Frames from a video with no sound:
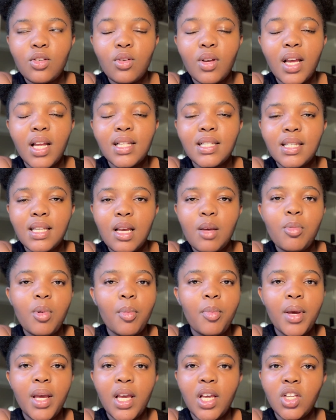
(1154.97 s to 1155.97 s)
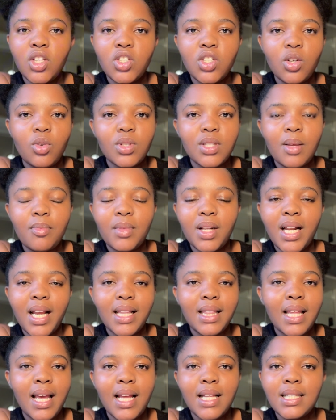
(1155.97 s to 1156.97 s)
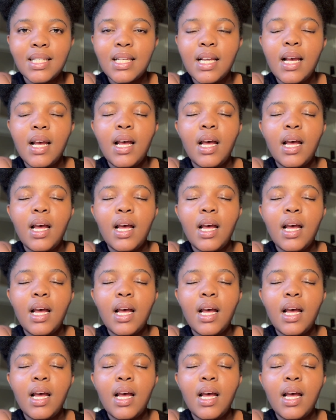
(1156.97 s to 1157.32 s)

you can skip a page or something like that.